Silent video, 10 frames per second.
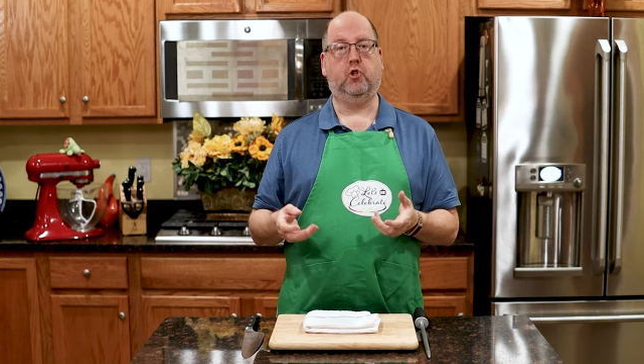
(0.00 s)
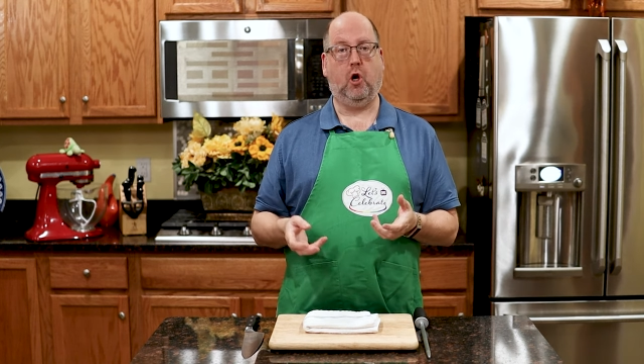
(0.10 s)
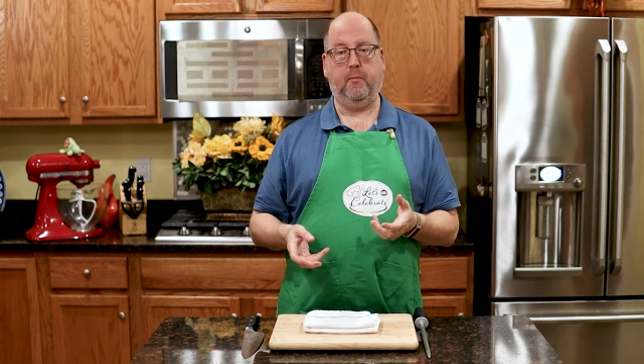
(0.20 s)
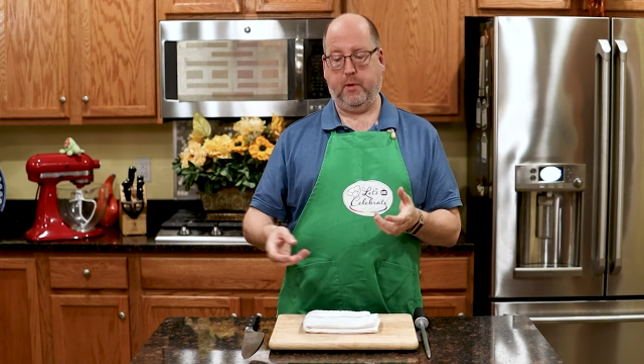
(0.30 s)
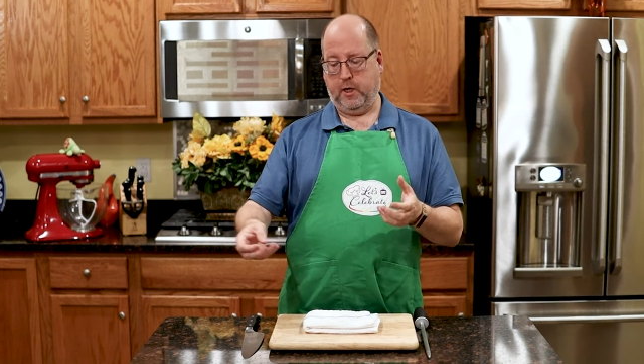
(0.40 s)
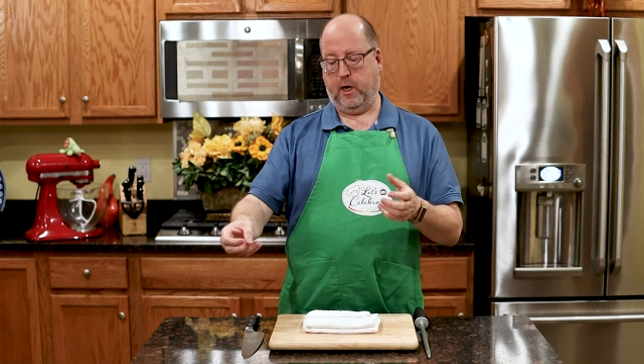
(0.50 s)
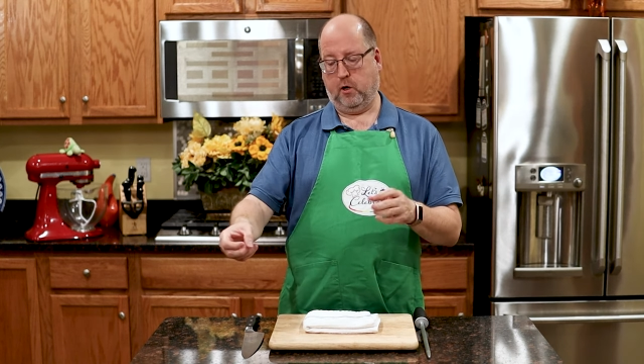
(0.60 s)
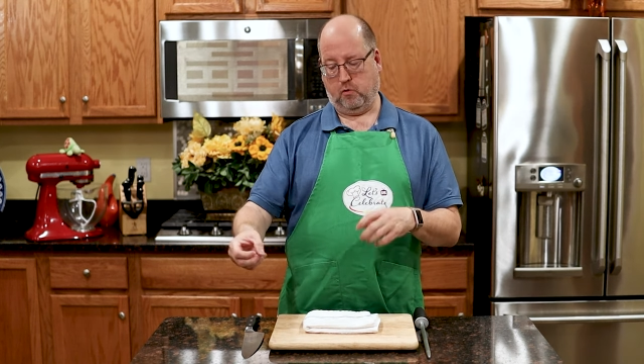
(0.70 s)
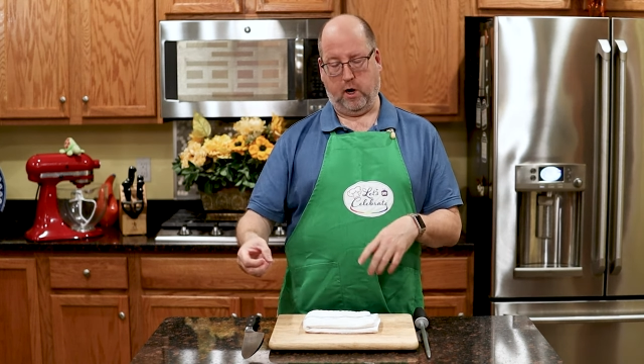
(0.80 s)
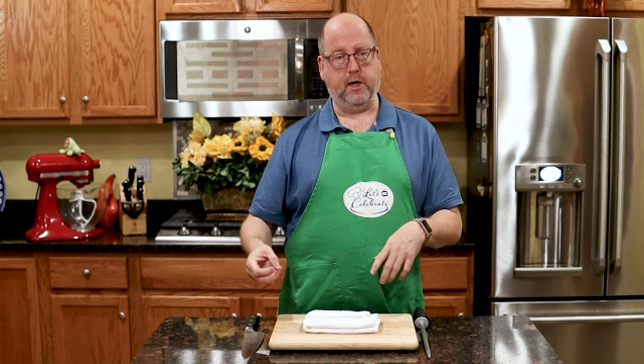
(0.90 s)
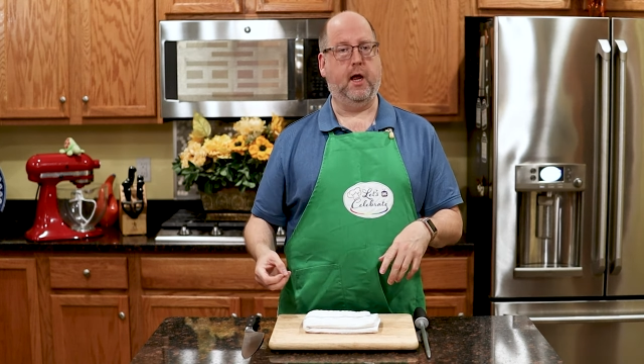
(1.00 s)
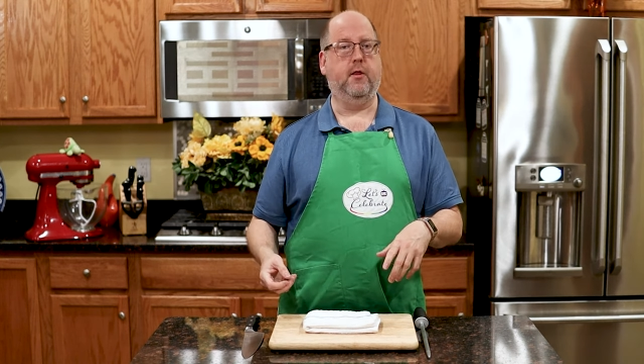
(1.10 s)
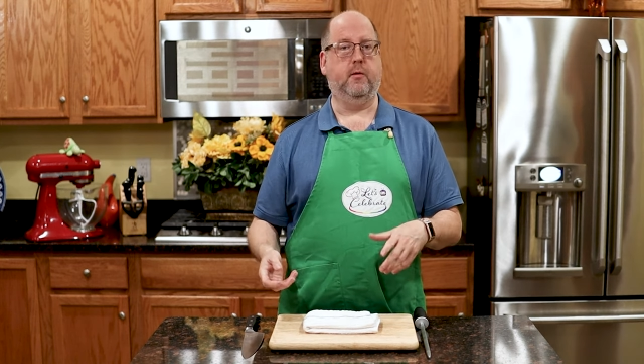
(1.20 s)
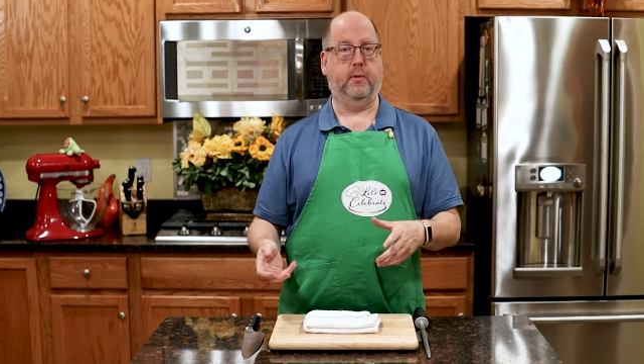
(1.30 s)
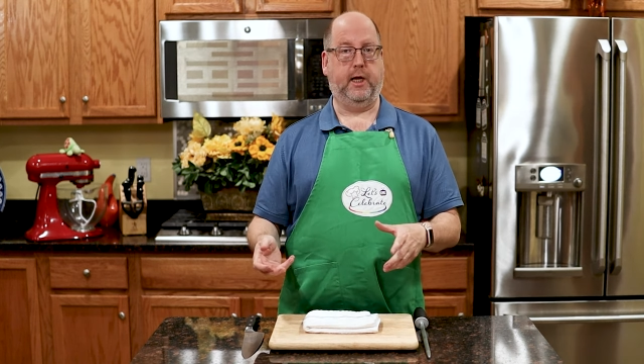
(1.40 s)
sharpen and grind
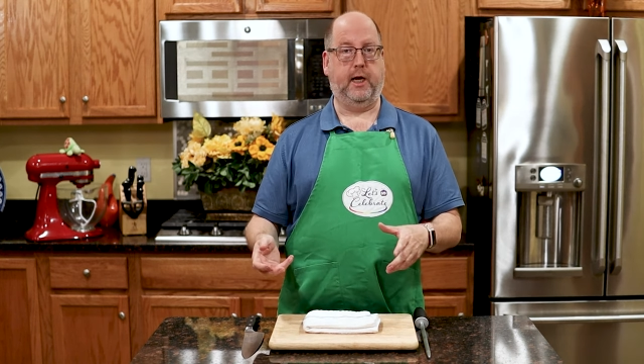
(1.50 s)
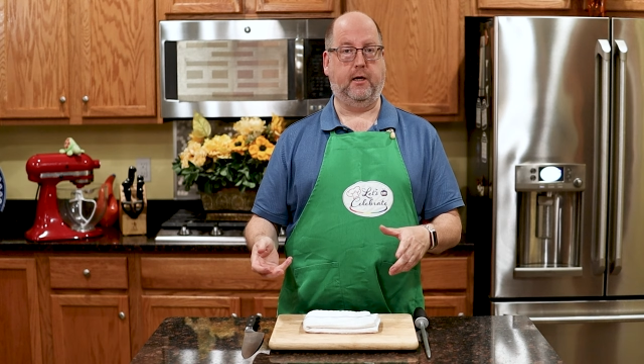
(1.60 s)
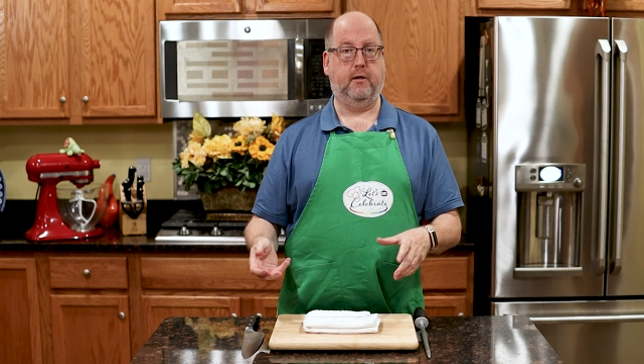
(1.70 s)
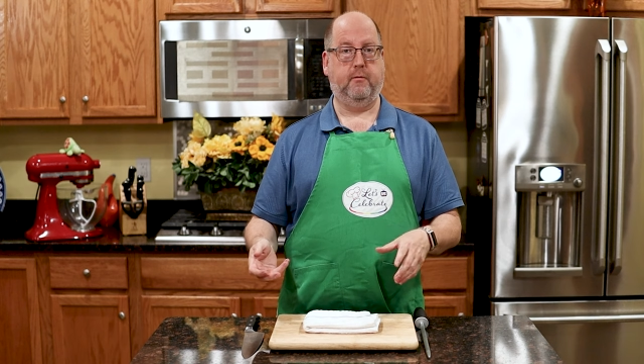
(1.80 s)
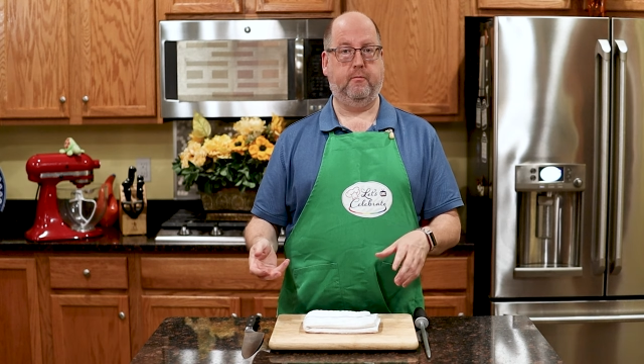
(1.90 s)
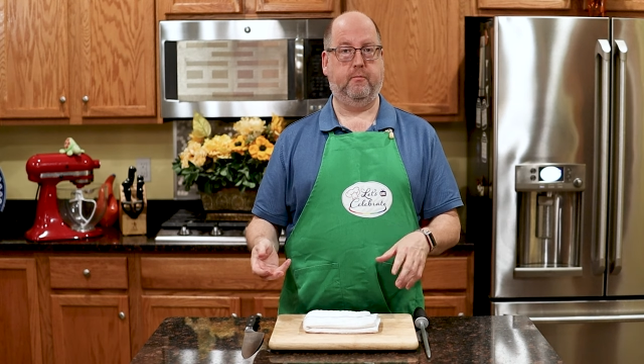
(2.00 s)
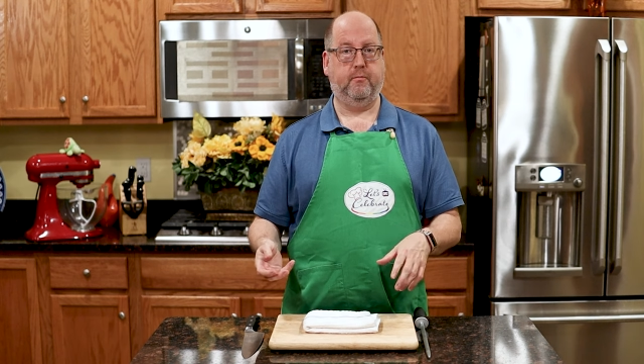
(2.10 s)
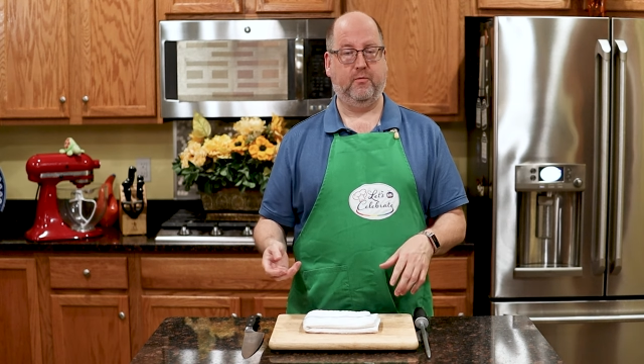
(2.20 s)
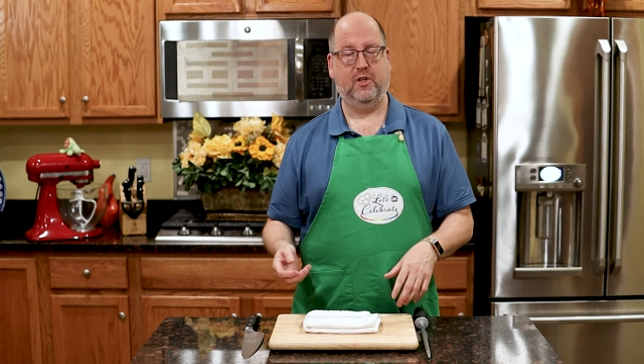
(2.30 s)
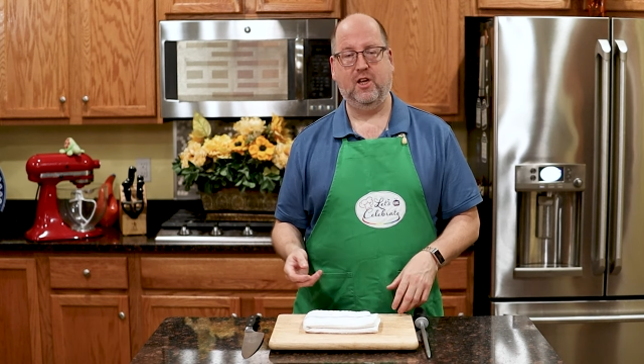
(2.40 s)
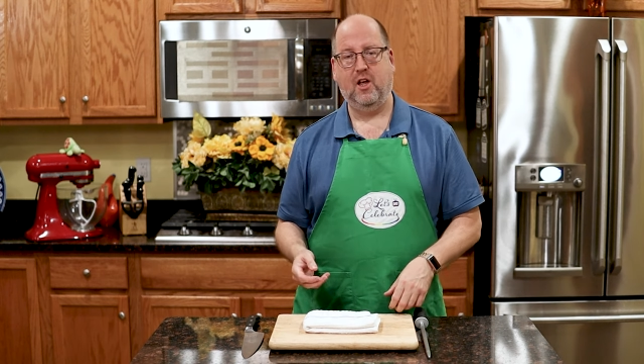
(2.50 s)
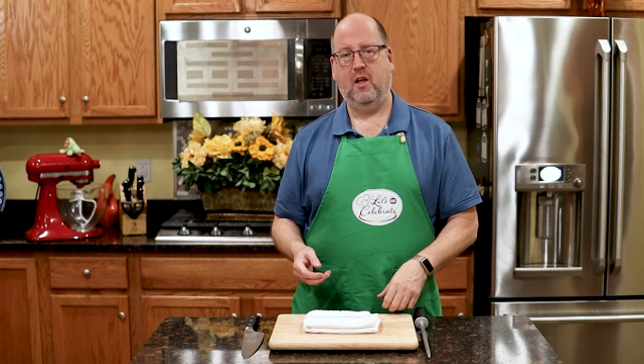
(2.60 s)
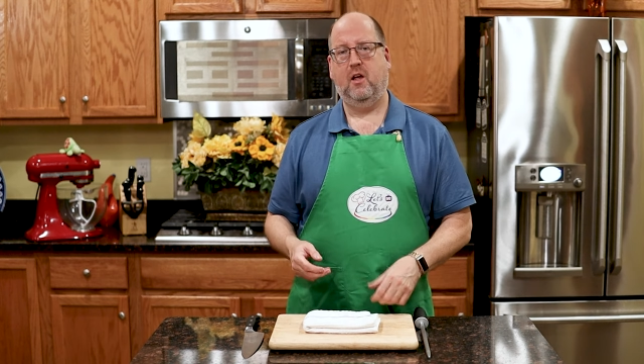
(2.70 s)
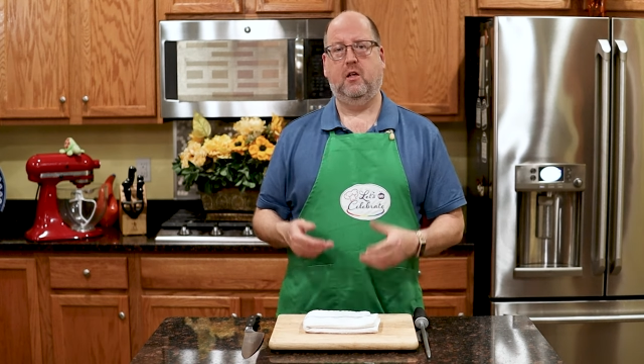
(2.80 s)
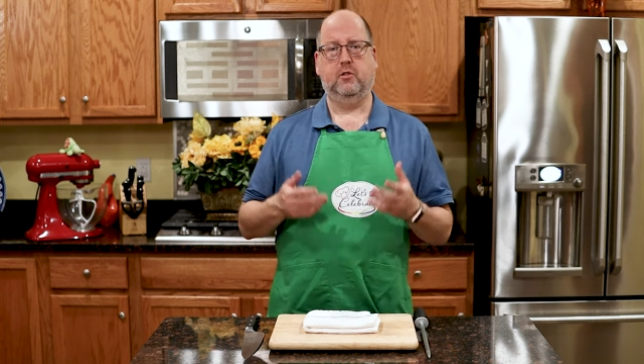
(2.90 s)
down the blade.
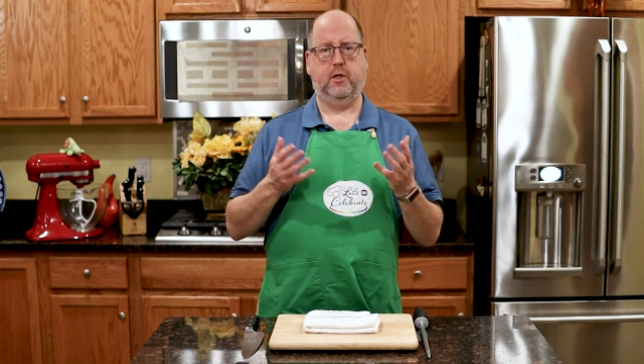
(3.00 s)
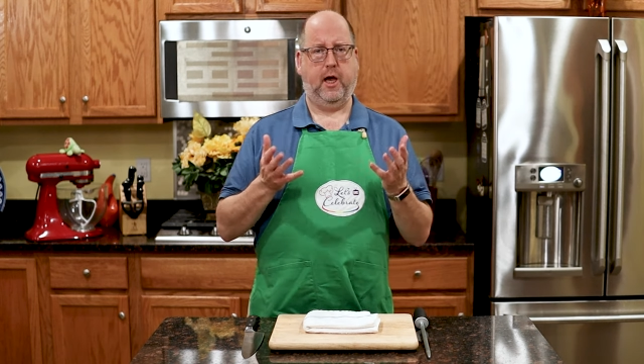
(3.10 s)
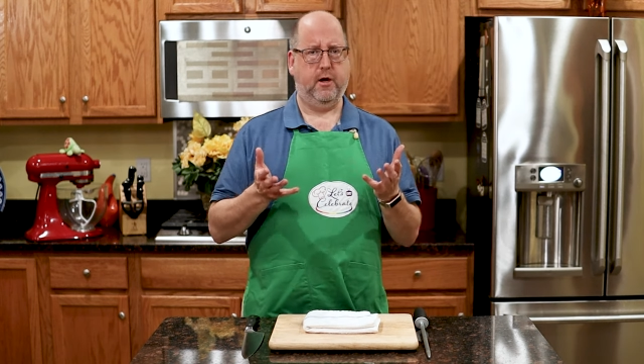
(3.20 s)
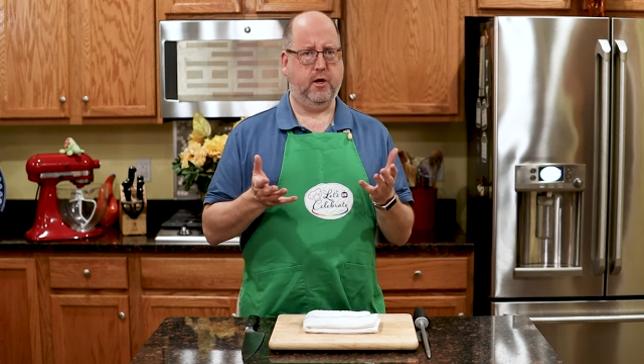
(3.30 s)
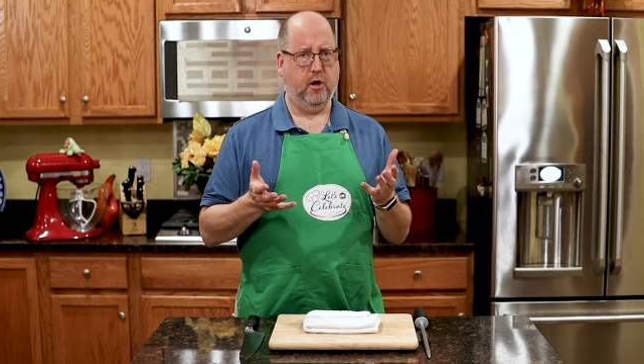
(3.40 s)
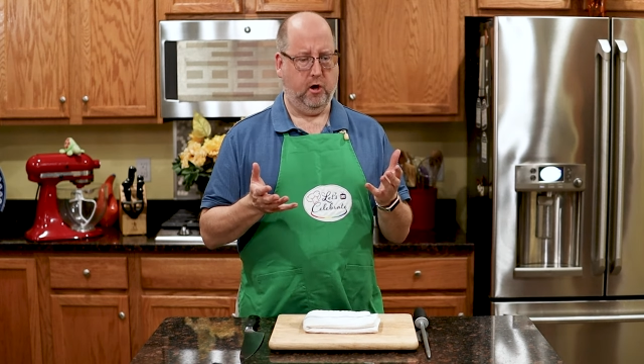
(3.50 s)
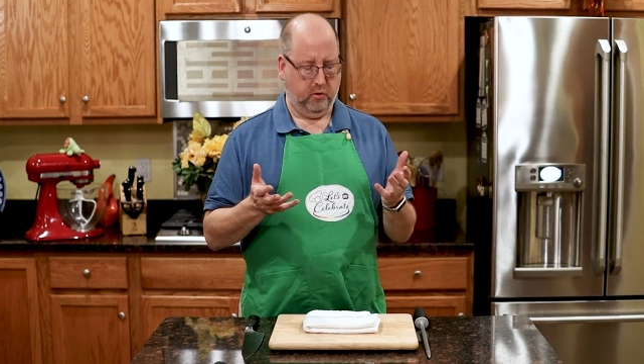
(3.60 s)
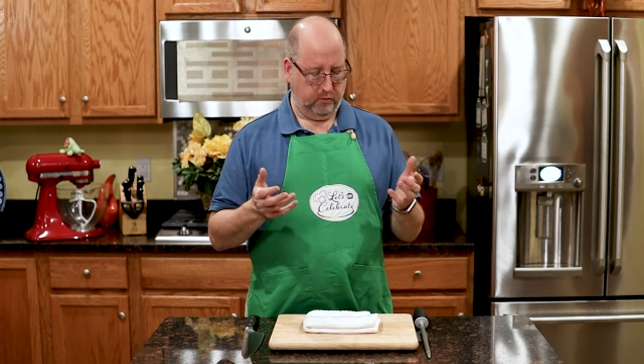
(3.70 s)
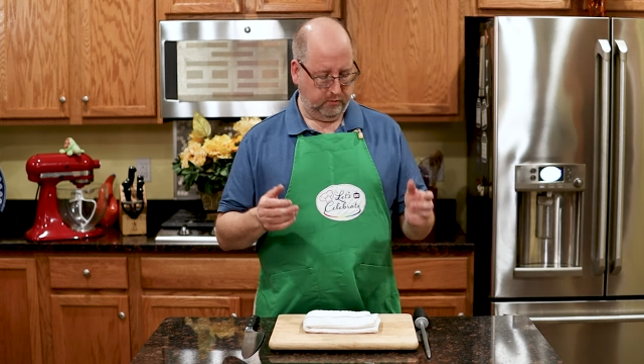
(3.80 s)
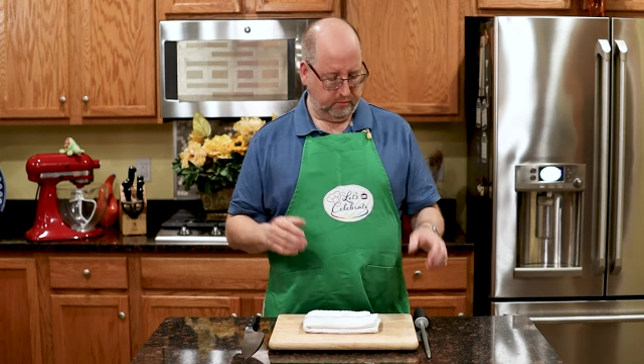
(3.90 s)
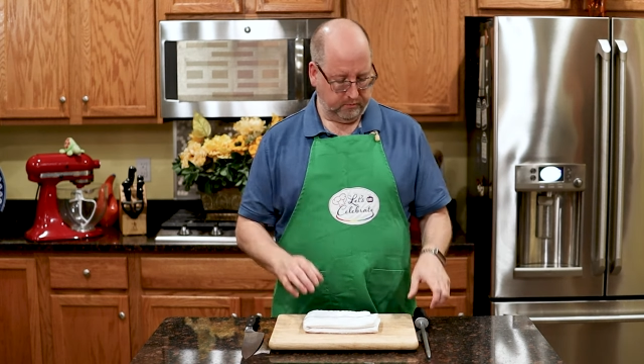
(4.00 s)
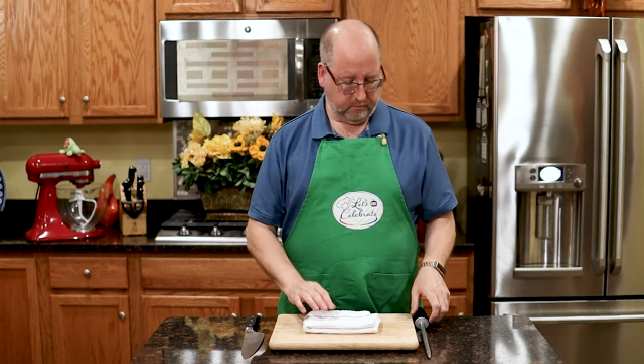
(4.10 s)
So how do you hone?